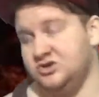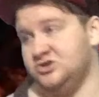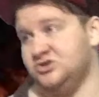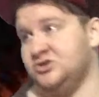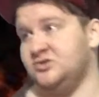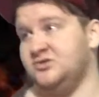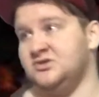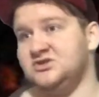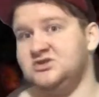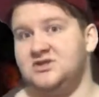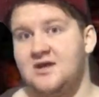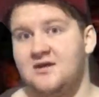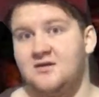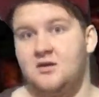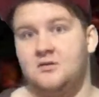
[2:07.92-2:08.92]
So there's
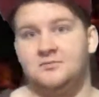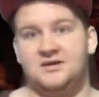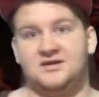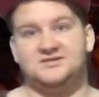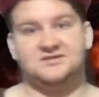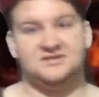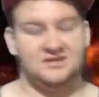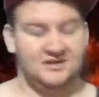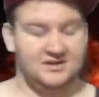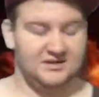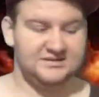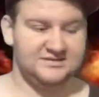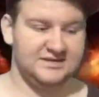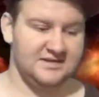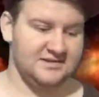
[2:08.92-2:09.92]
that complexity
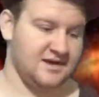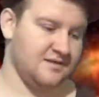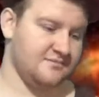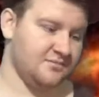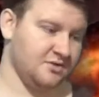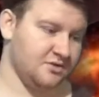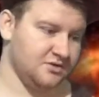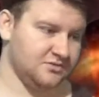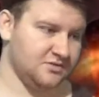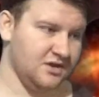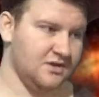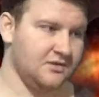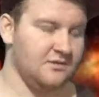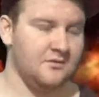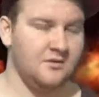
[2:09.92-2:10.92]
into that part,
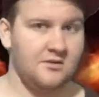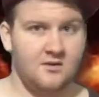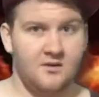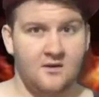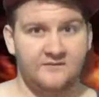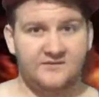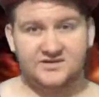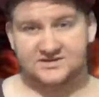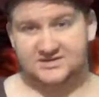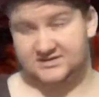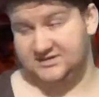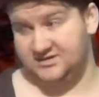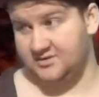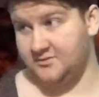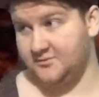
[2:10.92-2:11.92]
obviously.
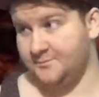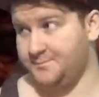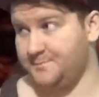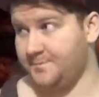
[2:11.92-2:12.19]
So